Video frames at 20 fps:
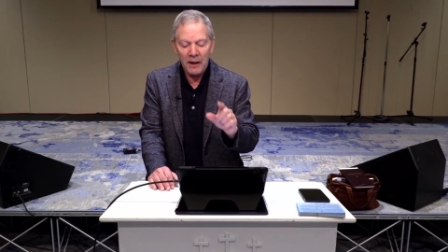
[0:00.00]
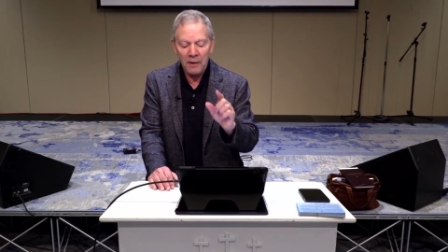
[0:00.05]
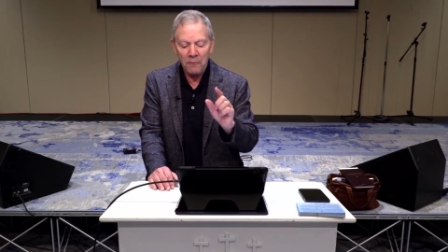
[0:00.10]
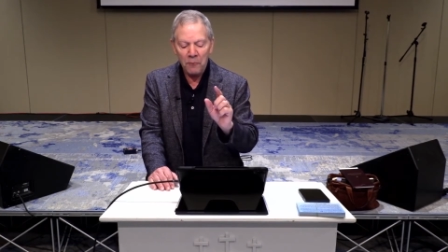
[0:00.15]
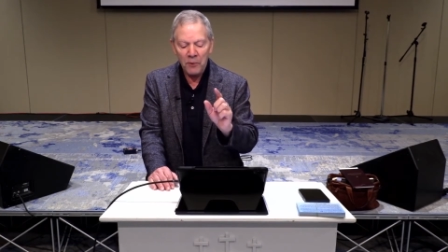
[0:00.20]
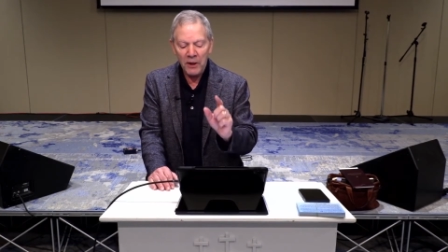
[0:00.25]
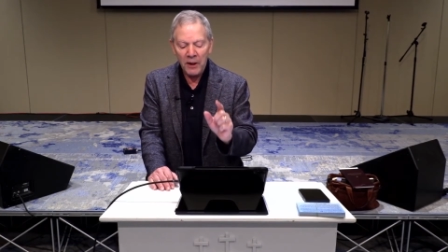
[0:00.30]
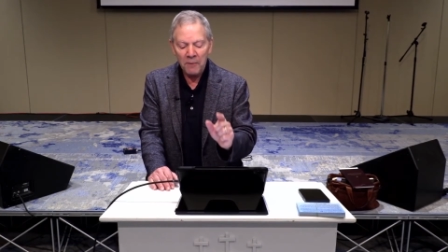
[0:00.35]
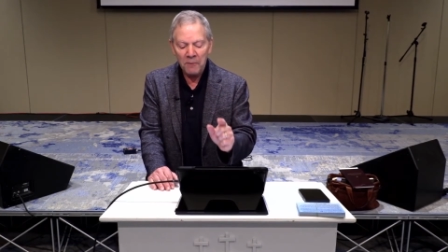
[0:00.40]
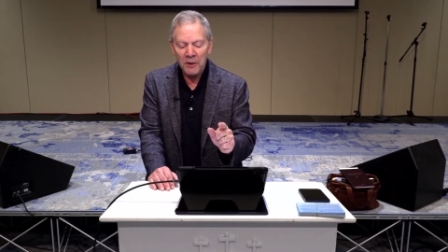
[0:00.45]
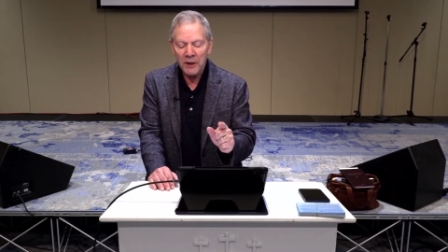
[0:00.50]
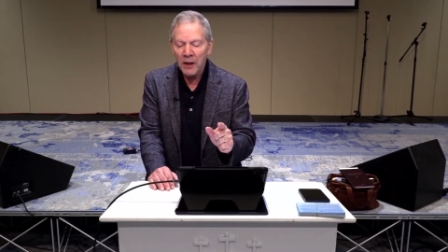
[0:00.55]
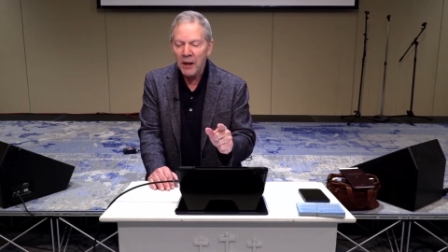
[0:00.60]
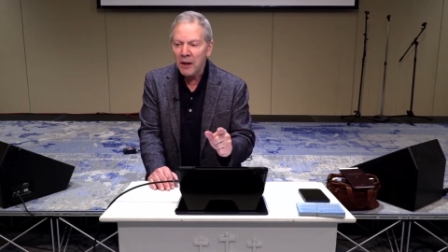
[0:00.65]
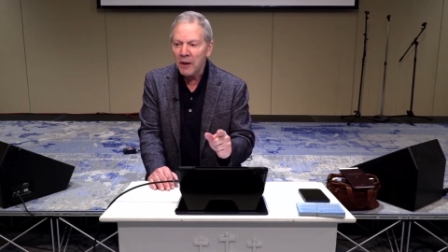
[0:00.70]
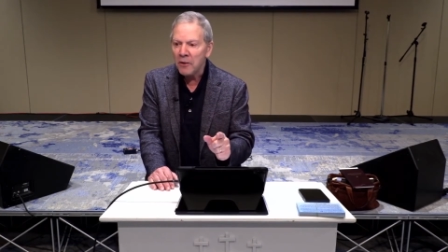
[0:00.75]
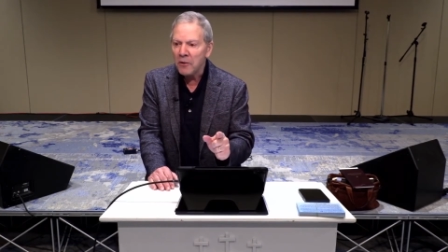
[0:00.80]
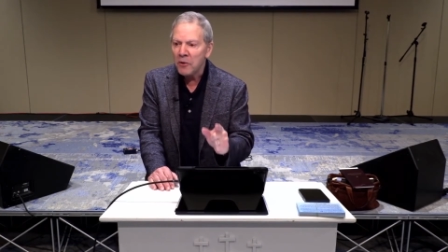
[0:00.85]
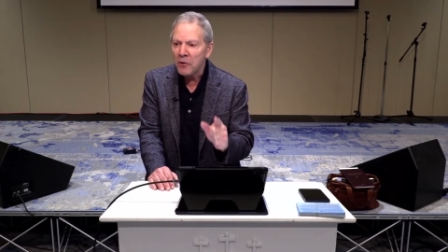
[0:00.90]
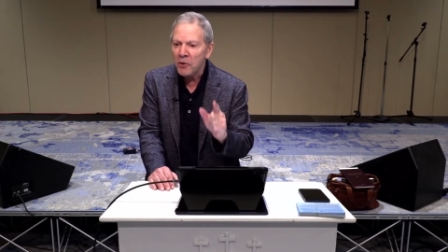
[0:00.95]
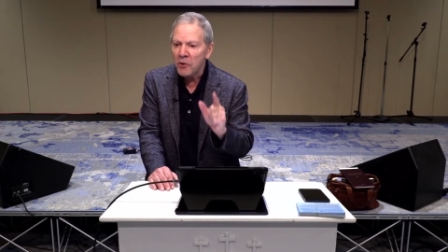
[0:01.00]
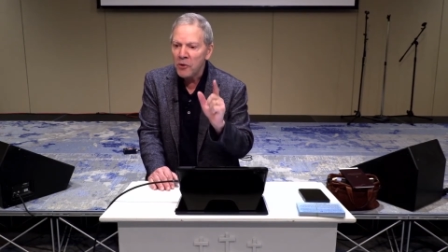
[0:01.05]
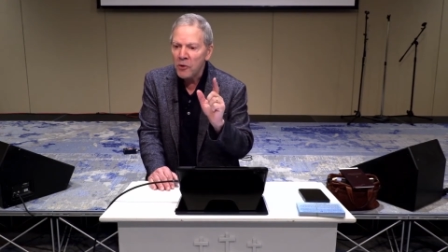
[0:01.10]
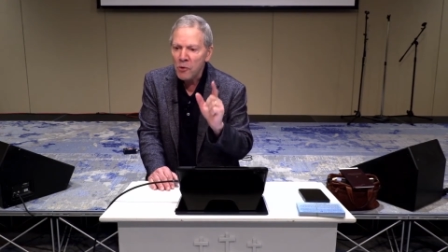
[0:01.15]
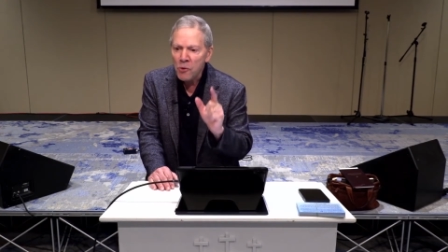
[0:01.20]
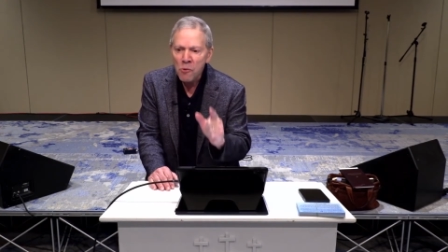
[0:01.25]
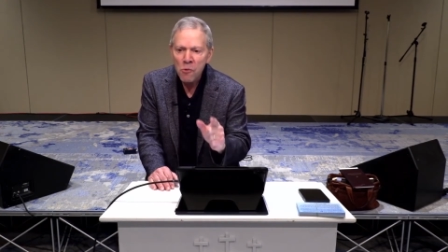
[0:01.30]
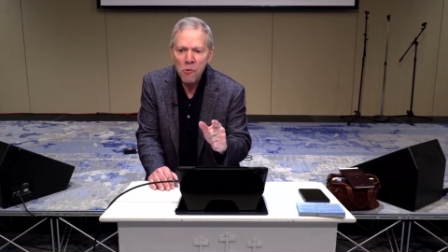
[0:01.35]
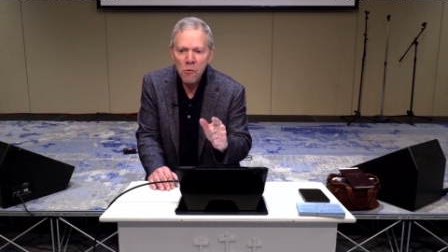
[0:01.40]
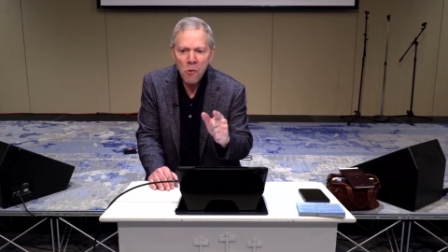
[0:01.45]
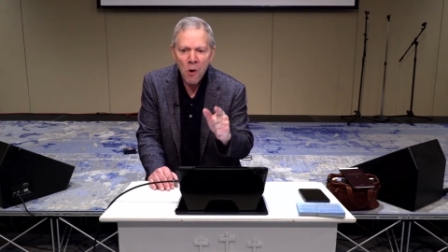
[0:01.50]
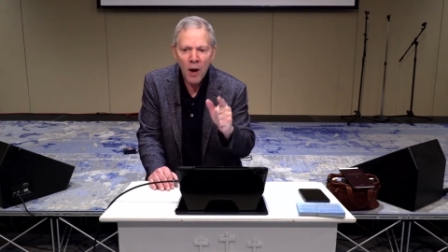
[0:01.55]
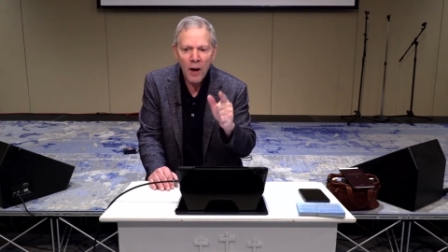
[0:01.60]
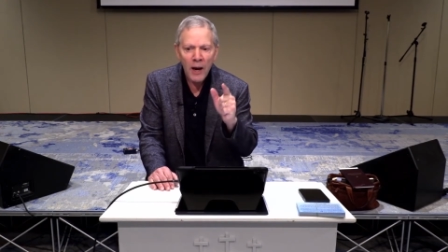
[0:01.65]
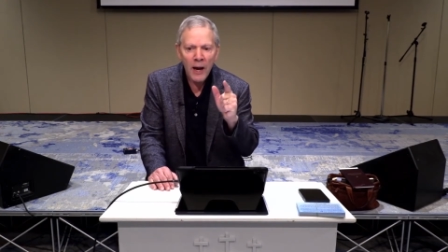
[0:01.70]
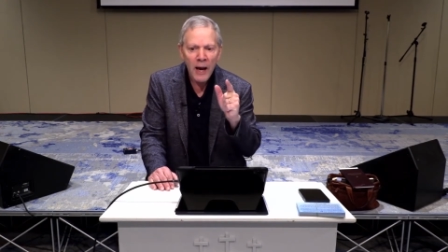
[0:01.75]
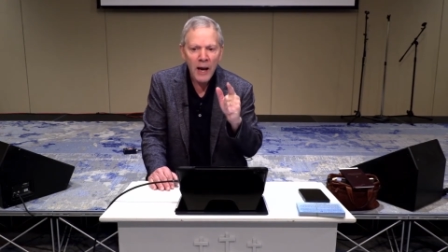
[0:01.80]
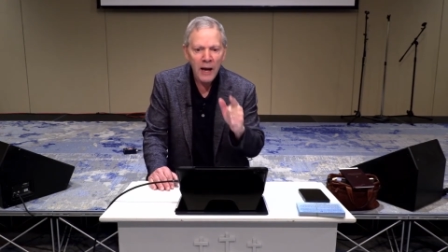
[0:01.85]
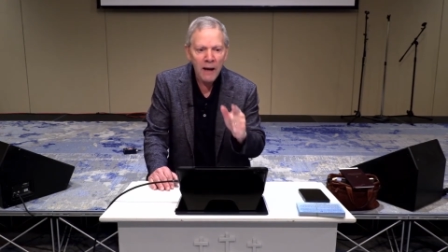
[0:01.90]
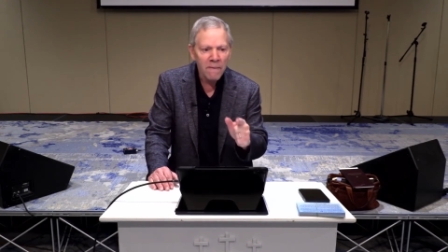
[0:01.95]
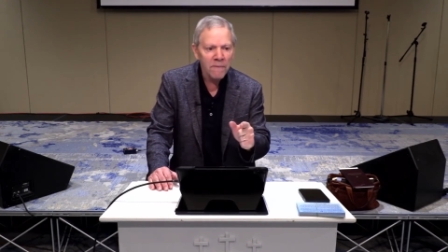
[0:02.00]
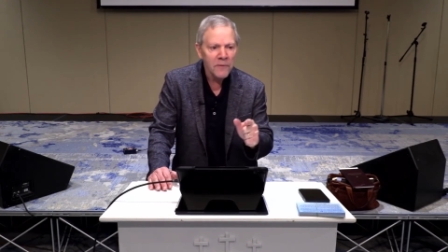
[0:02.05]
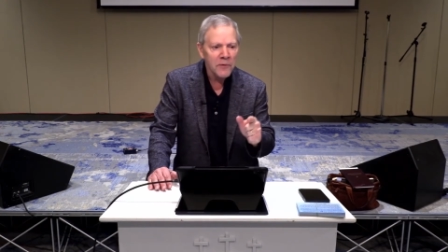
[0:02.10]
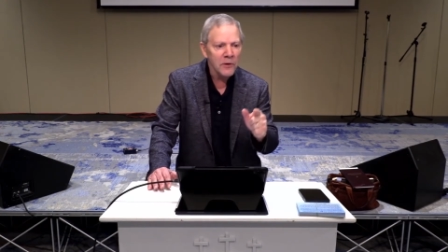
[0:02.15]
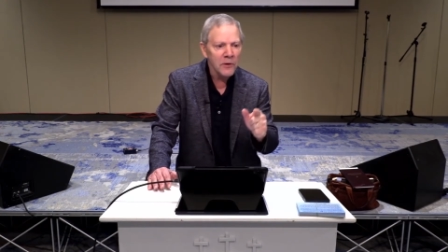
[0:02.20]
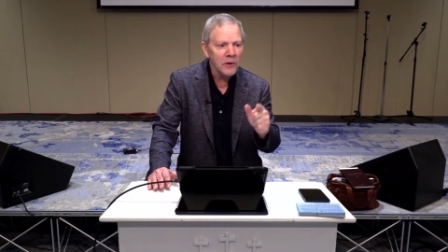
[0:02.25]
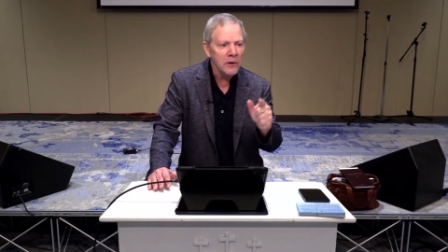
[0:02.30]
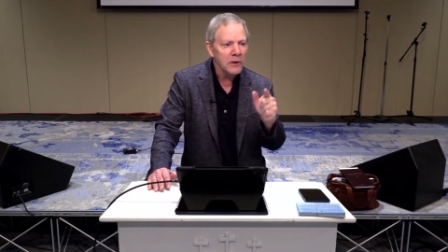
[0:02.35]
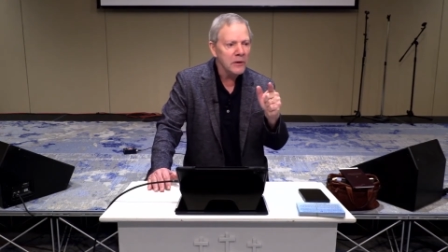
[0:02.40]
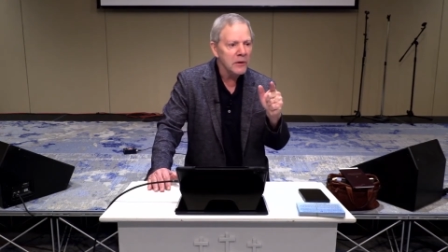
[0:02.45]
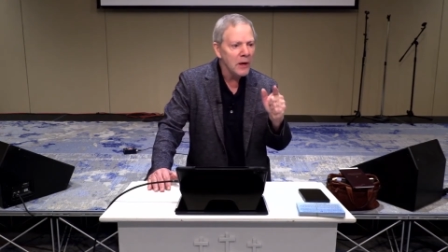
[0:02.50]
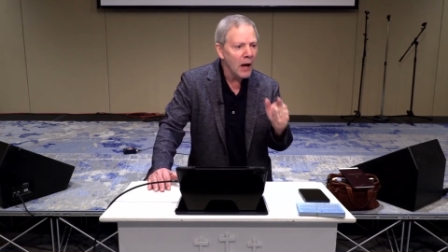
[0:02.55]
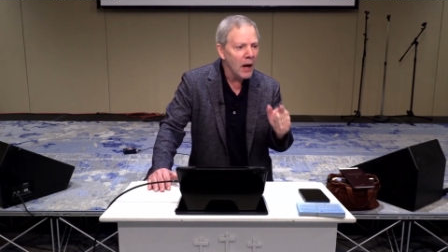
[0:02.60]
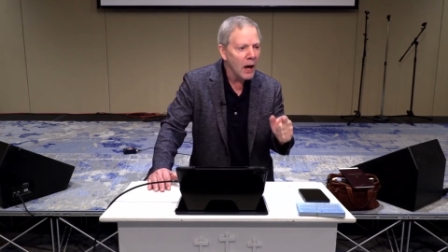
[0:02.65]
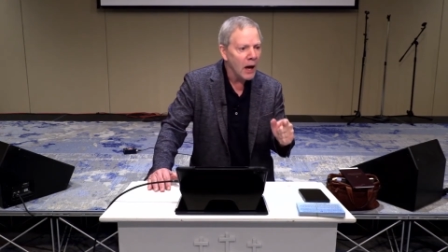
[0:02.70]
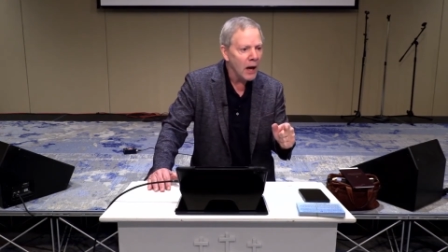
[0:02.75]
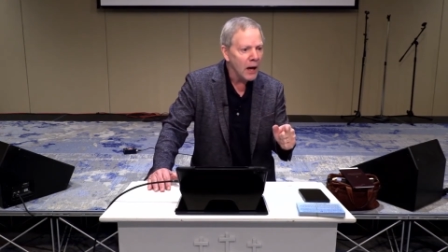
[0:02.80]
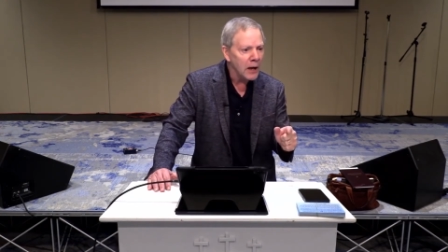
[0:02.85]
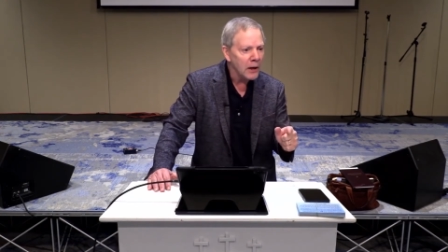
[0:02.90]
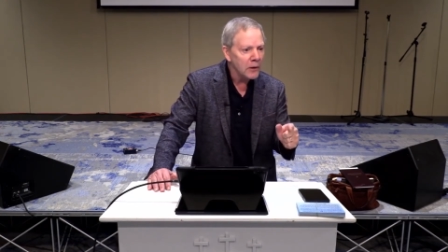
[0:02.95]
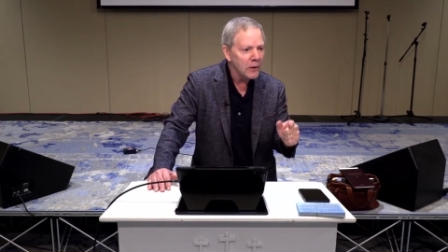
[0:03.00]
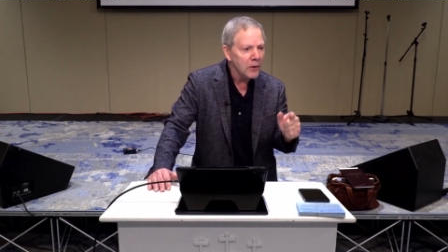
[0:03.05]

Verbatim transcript: What I'm saying is you have to die